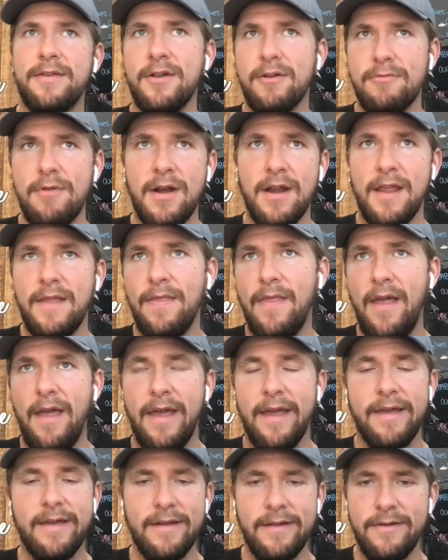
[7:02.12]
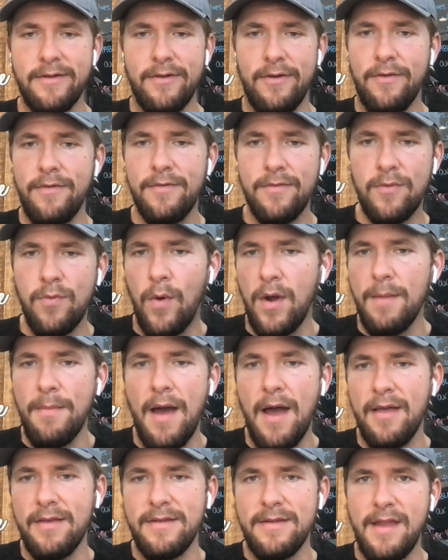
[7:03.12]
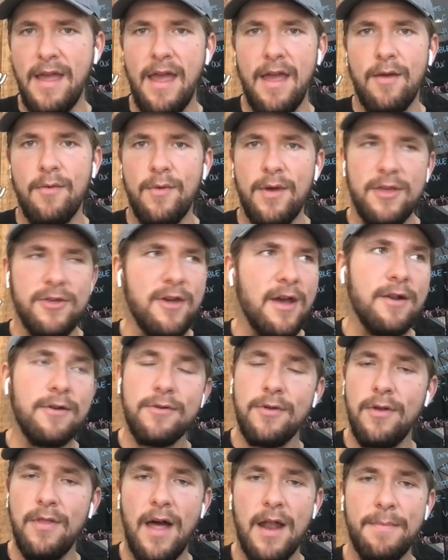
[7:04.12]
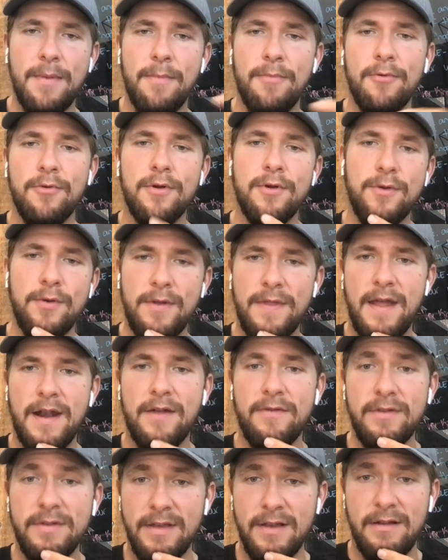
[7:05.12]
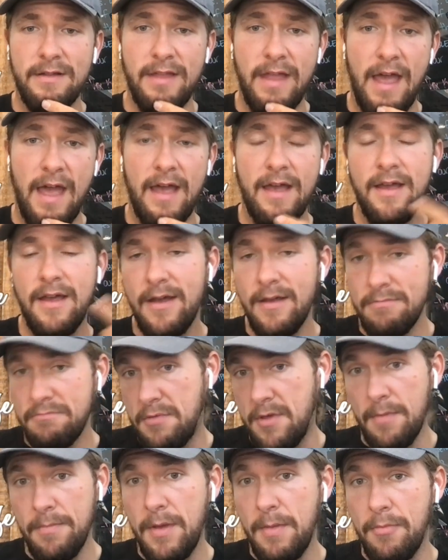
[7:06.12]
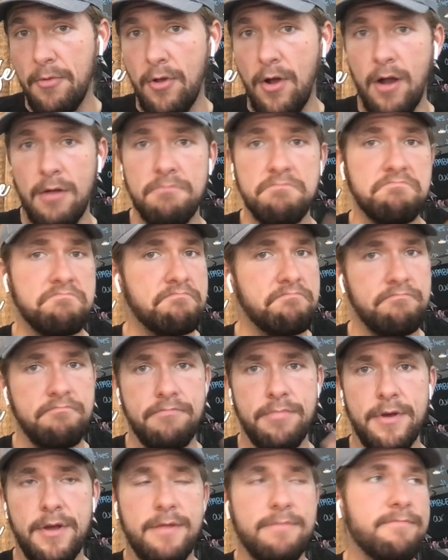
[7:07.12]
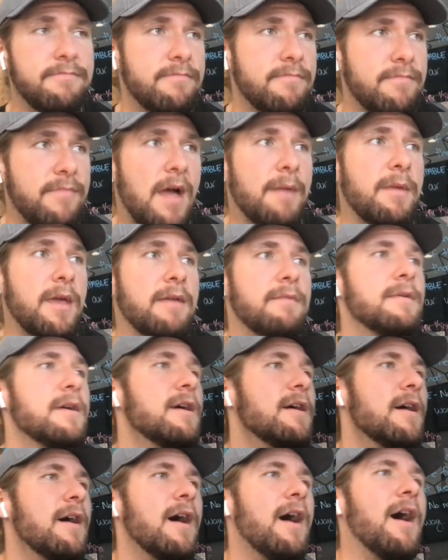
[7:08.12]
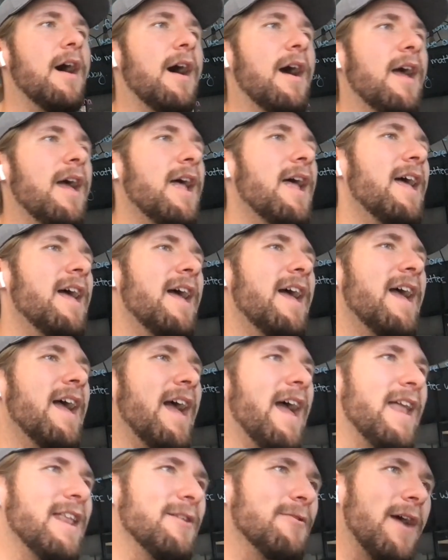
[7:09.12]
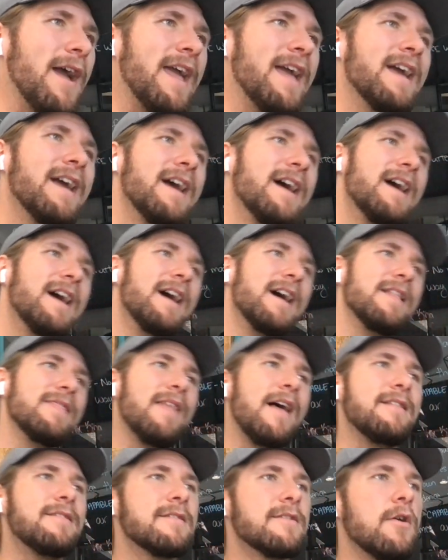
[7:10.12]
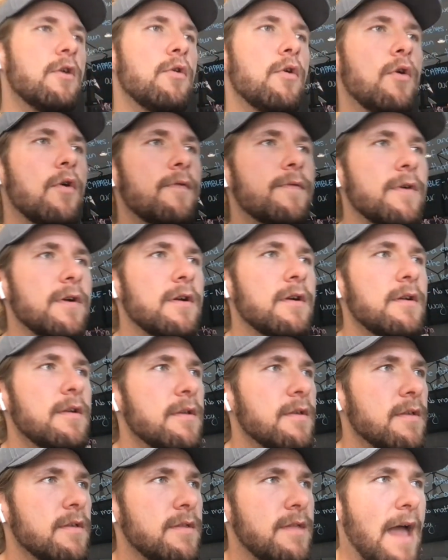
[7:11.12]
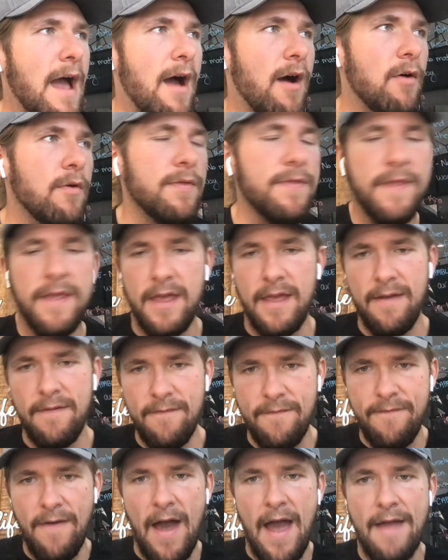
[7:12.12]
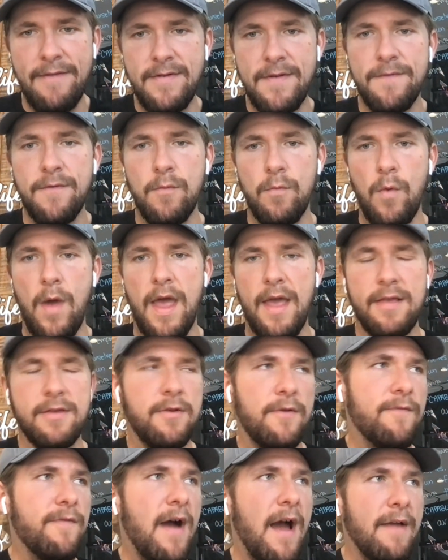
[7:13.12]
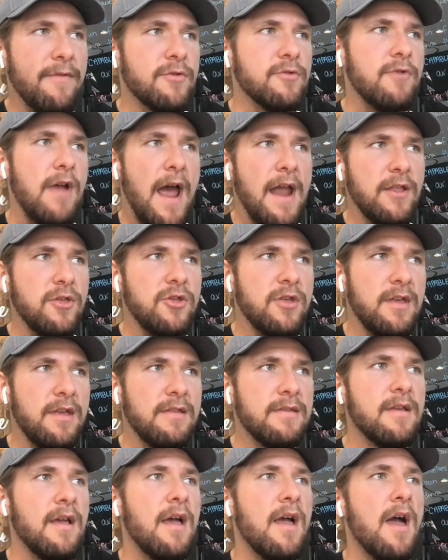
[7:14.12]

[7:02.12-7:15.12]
you're running like, I don't know, 20 miles a day, which I don't know a lot of people who are doing that every single day. Some people are, but not me. Uh, anyway, let's go over now the 5 different ways. So 5 strategies,